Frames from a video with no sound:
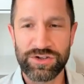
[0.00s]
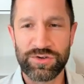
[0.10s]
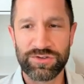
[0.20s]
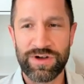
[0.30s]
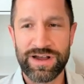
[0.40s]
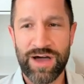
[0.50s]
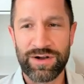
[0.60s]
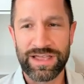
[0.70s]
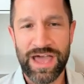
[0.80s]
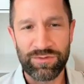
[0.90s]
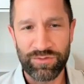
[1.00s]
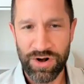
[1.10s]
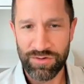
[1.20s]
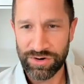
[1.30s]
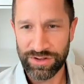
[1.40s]
you using right now to get in
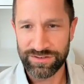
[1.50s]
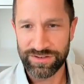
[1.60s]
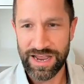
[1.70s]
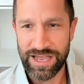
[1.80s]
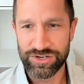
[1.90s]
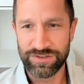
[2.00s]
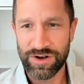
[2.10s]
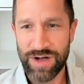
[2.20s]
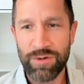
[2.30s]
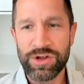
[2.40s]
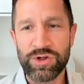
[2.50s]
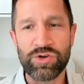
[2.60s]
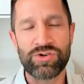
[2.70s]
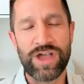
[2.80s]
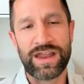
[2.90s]
front of real estate agents? How are you
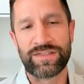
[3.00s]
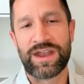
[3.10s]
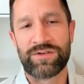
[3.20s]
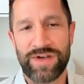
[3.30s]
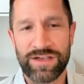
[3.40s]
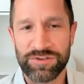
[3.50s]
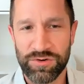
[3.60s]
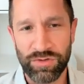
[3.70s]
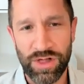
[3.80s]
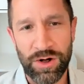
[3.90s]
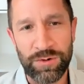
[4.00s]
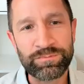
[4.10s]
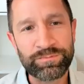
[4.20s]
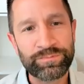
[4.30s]
creating that investor flow?